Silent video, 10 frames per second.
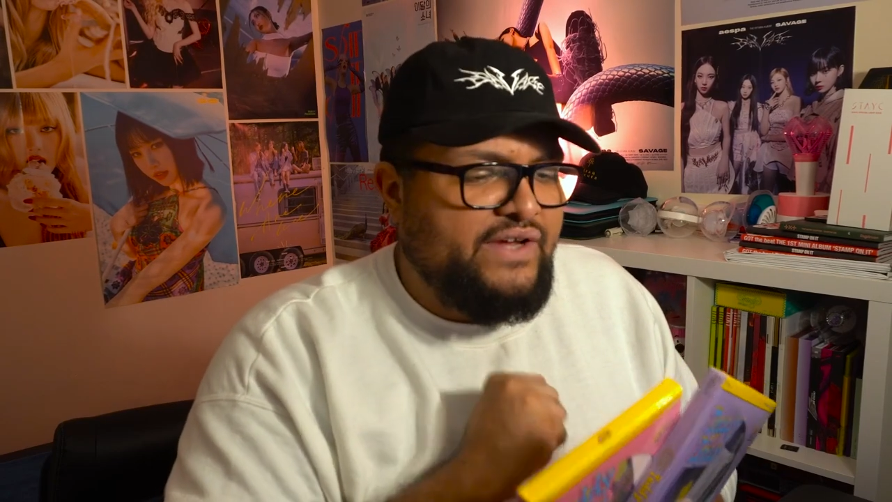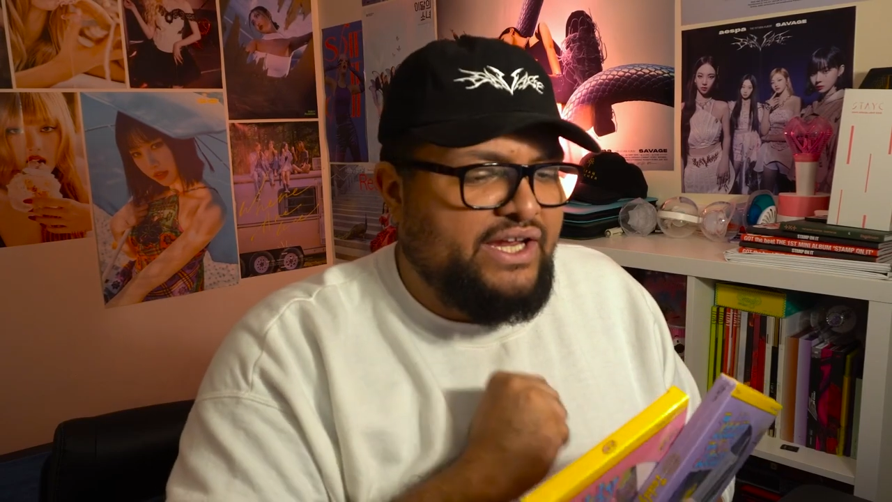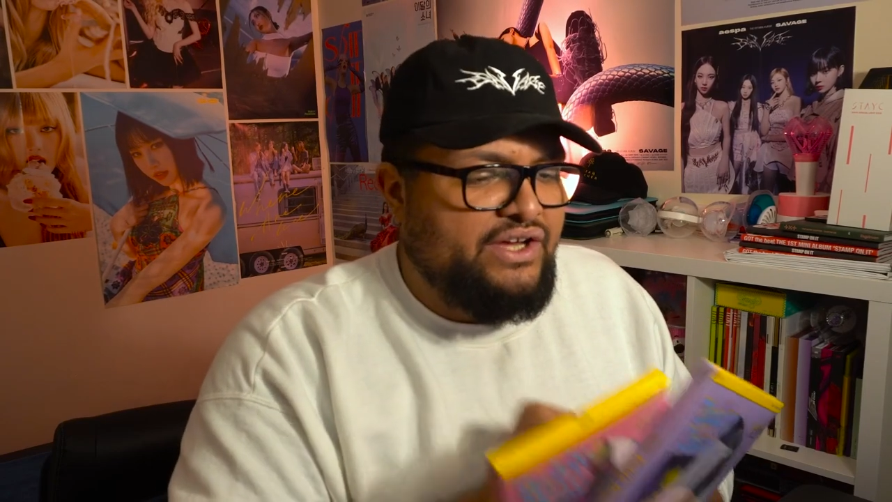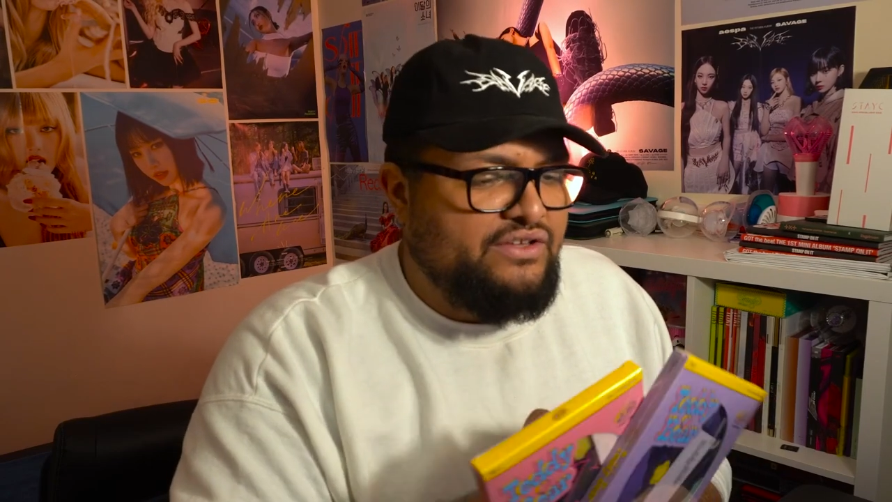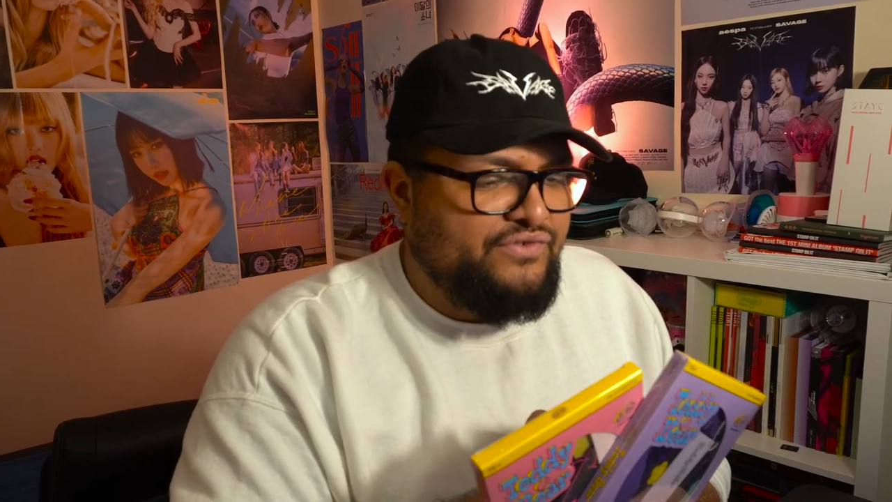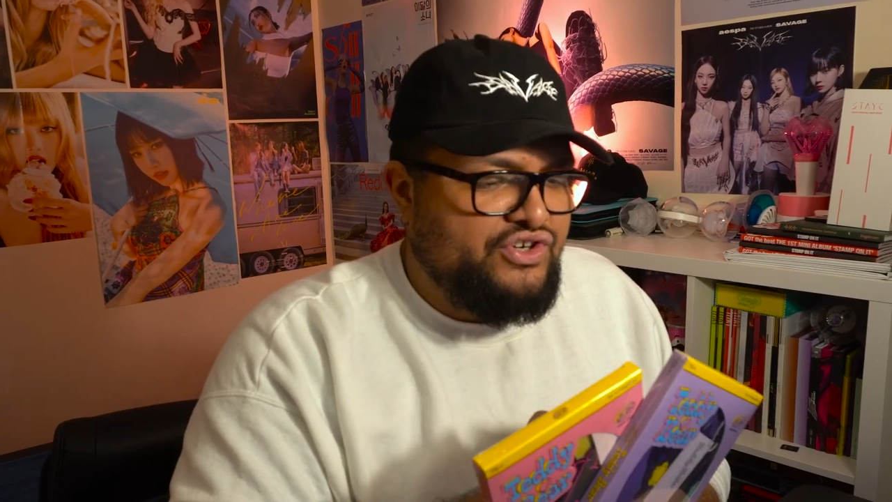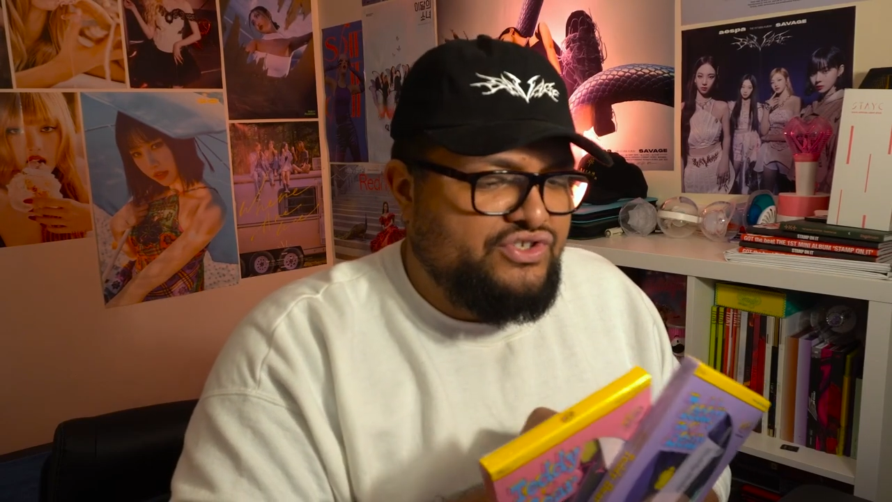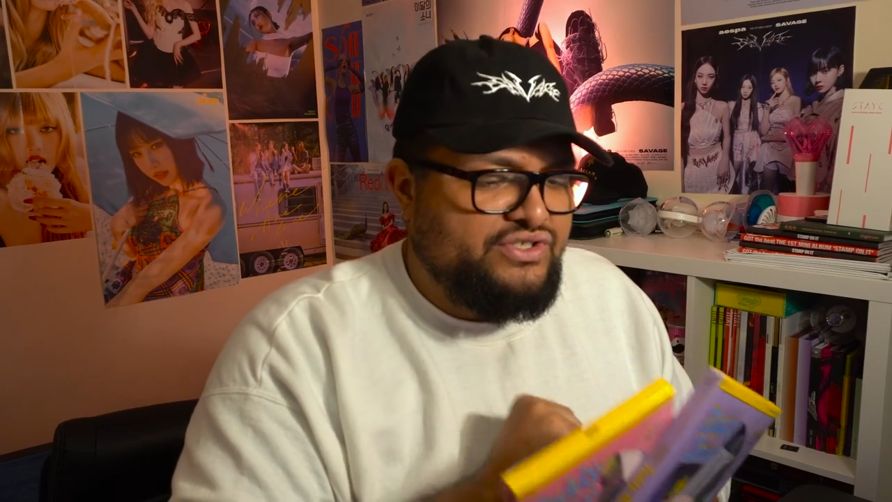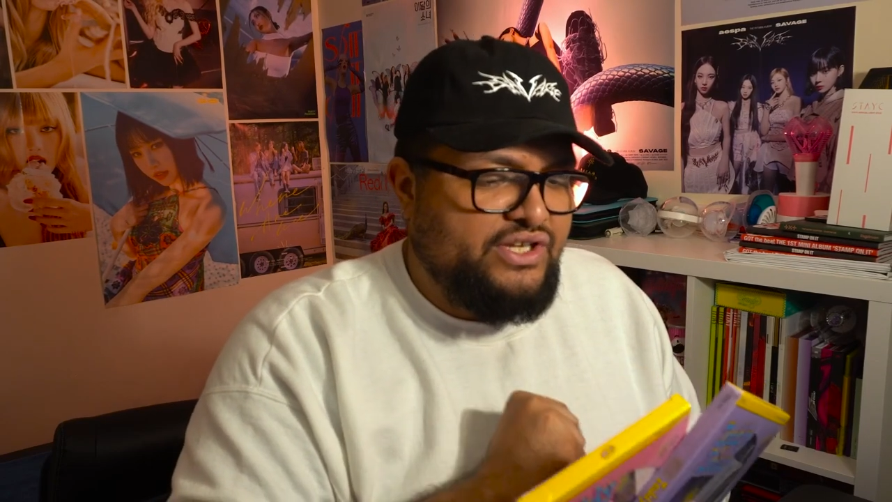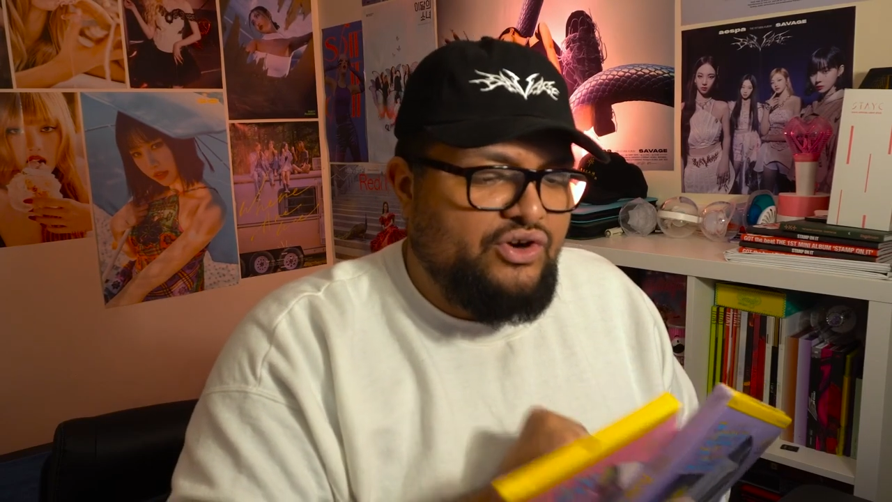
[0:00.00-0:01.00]
If I get other
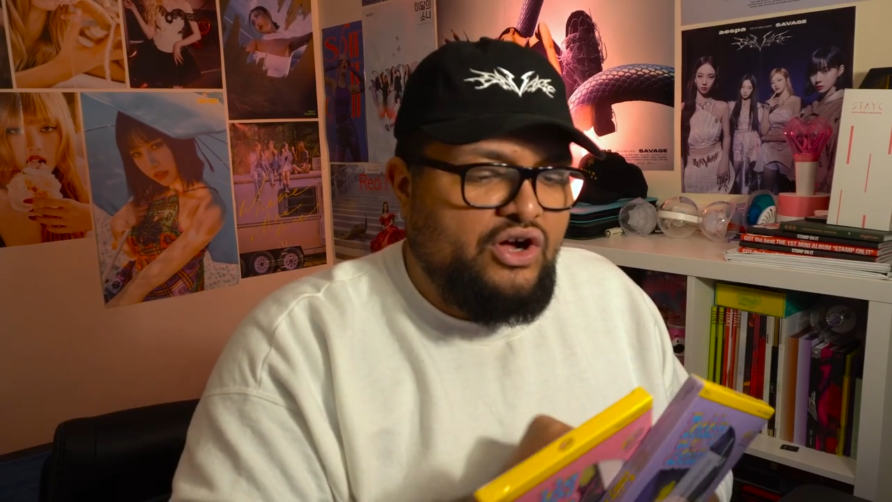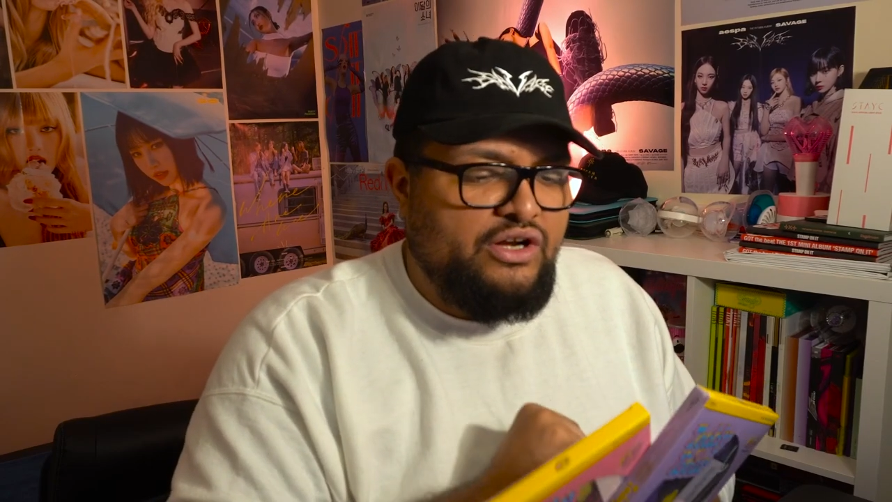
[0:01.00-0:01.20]
versions later on,